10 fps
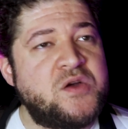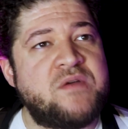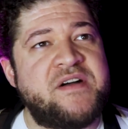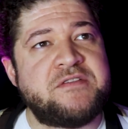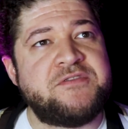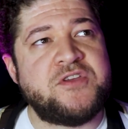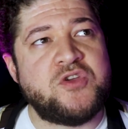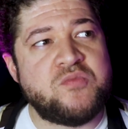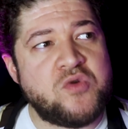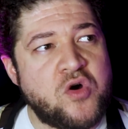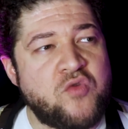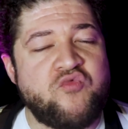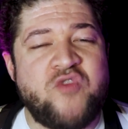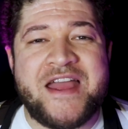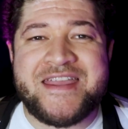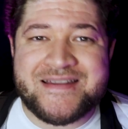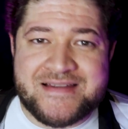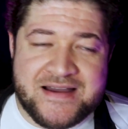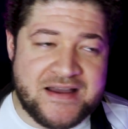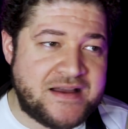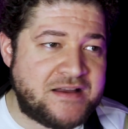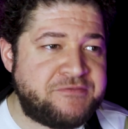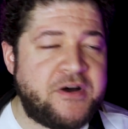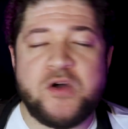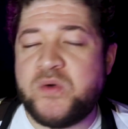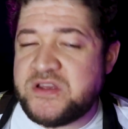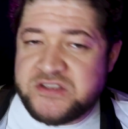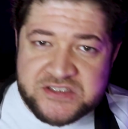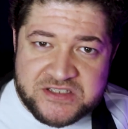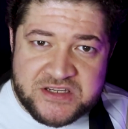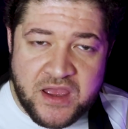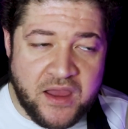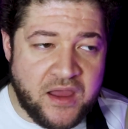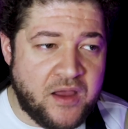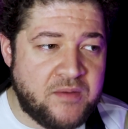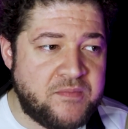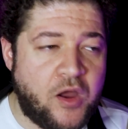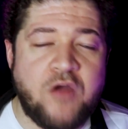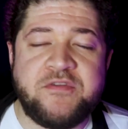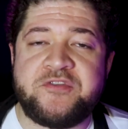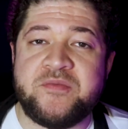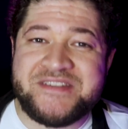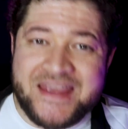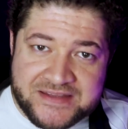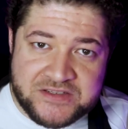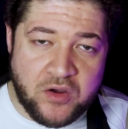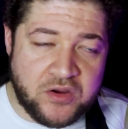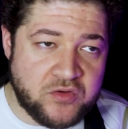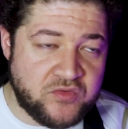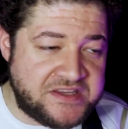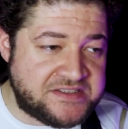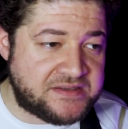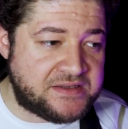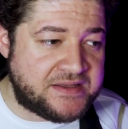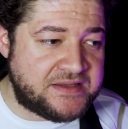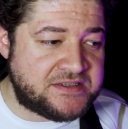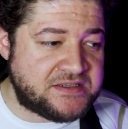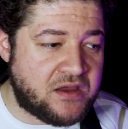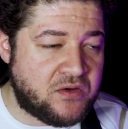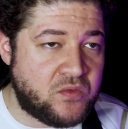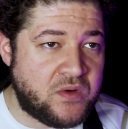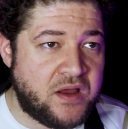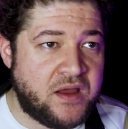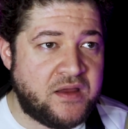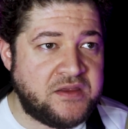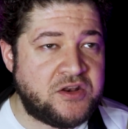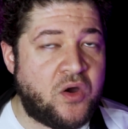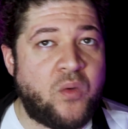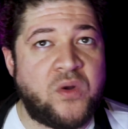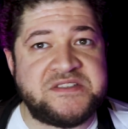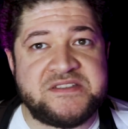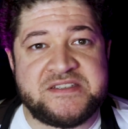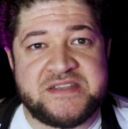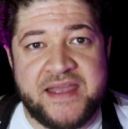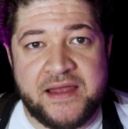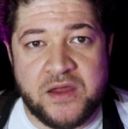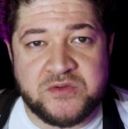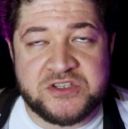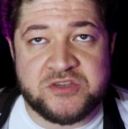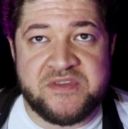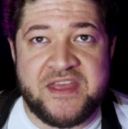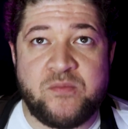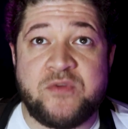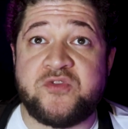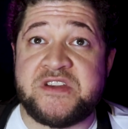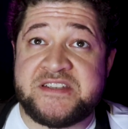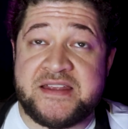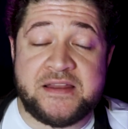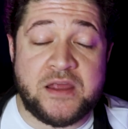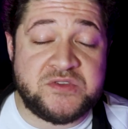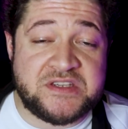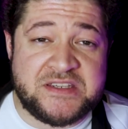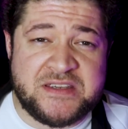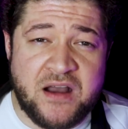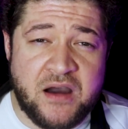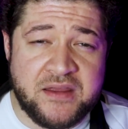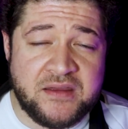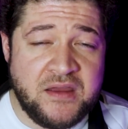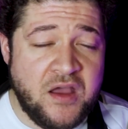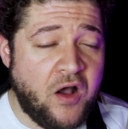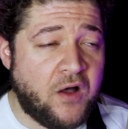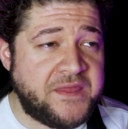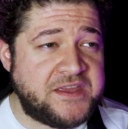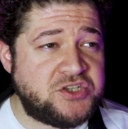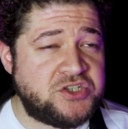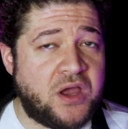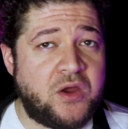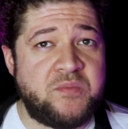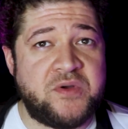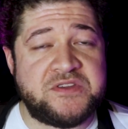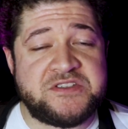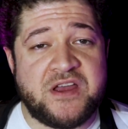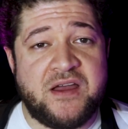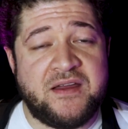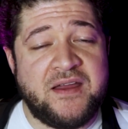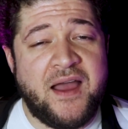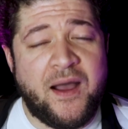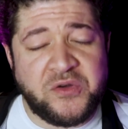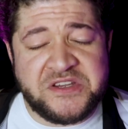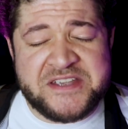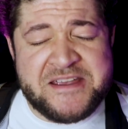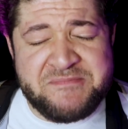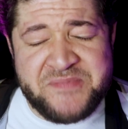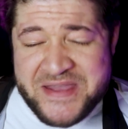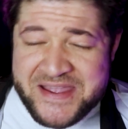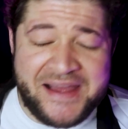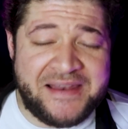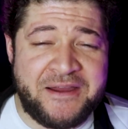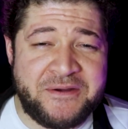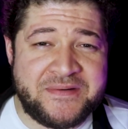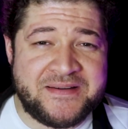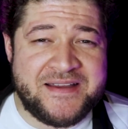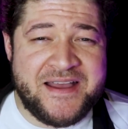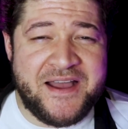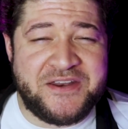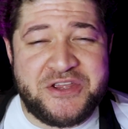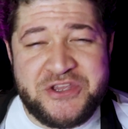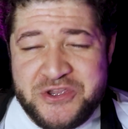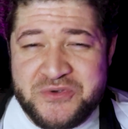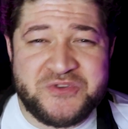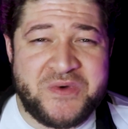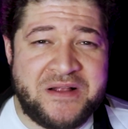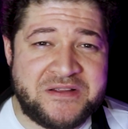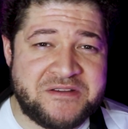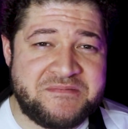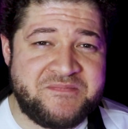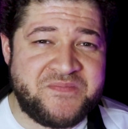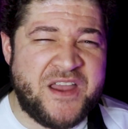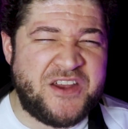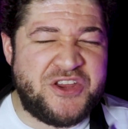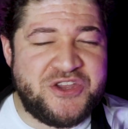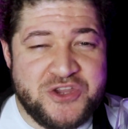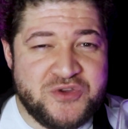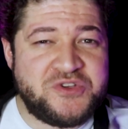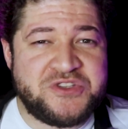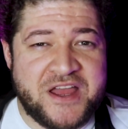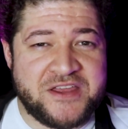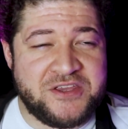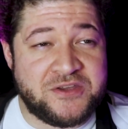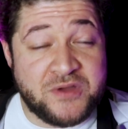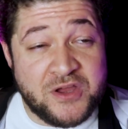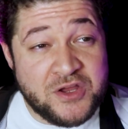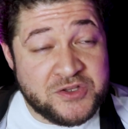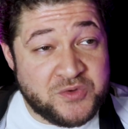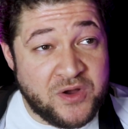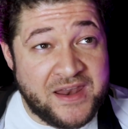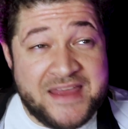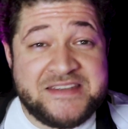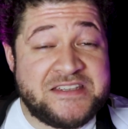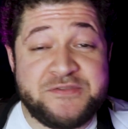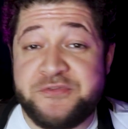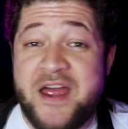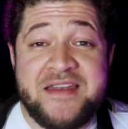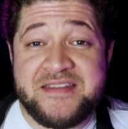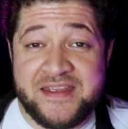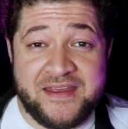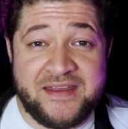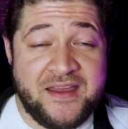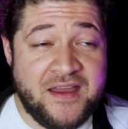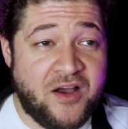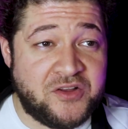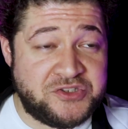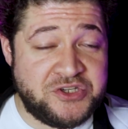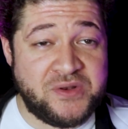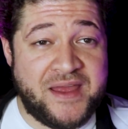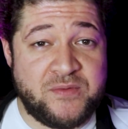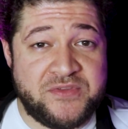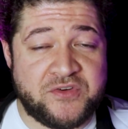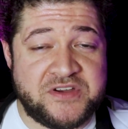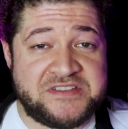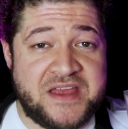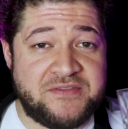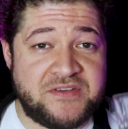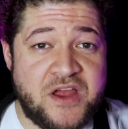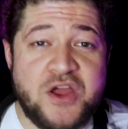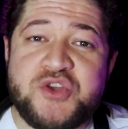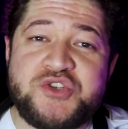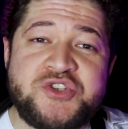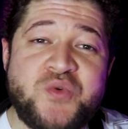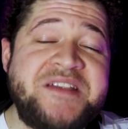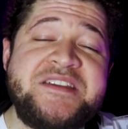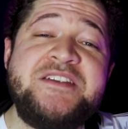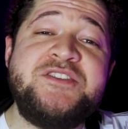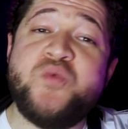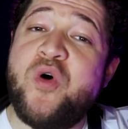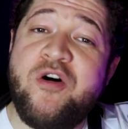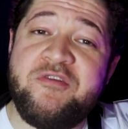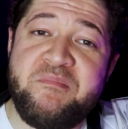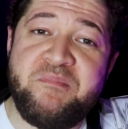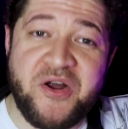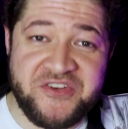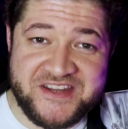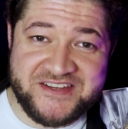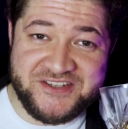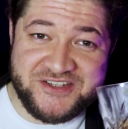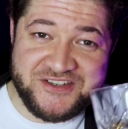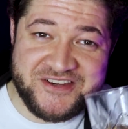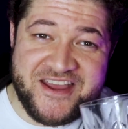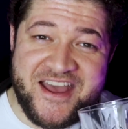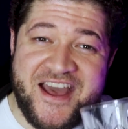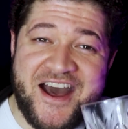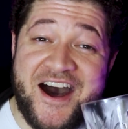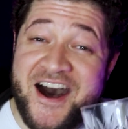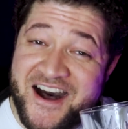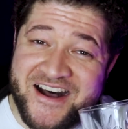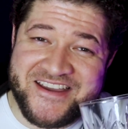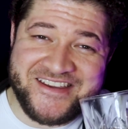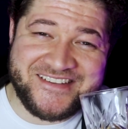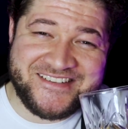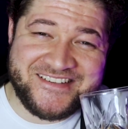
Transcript: We've had a few more regular followers over from TikTok recently, so, I wanted to say hello to some of them. We've already said hello to Tiana on this show, but I want to say a big hello and a huge welcome and a huge thank you to our latest friend here on Too Late with Chris Devon, Sweaty Dwarf Bondage. Hi.